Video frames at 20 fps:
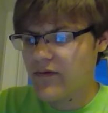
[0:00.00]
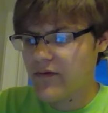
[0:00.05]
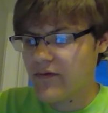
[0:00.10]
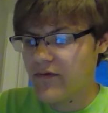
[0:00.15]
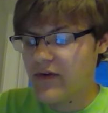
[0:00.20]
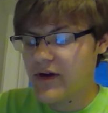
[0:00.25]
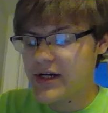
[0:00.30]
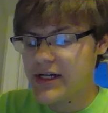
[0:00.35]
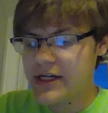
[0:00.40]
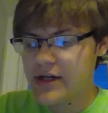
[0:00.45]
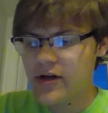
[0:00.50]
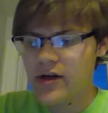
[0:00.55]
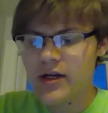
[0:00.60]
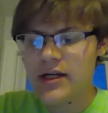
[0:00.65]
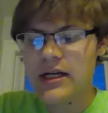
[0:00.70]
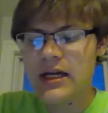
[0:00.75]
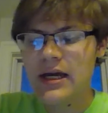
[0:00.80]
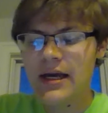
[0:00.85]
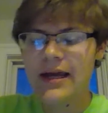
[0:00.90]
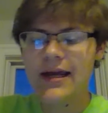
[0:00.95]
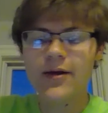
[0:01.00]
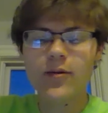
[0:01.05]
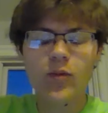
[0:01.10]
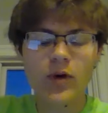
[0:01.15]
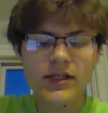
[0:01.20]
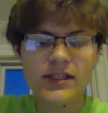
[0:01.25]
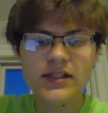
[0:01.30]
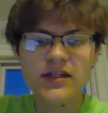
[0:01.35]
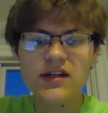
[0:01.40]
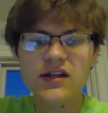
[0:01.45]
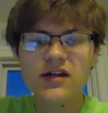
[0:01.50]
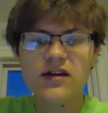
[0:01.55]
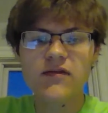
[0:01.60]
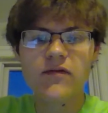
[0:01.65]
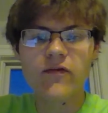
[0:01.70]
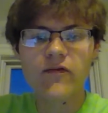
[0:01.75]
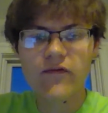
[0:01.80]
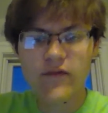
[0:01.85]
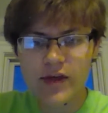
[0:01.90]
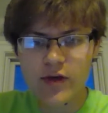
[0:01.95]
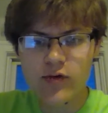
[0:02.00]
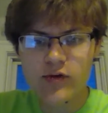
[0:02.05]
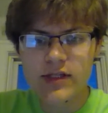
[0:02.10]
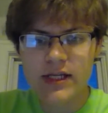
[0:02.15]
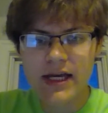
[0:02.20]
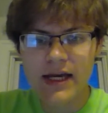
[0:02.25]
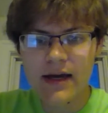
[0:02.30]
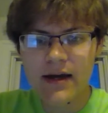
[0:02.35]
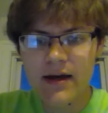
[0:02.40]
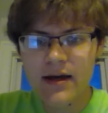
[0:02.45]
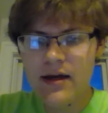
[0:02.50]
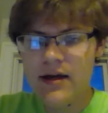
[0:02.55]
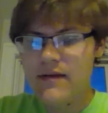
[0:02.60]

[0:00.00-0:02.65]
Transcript: very good. It wasn't confusing.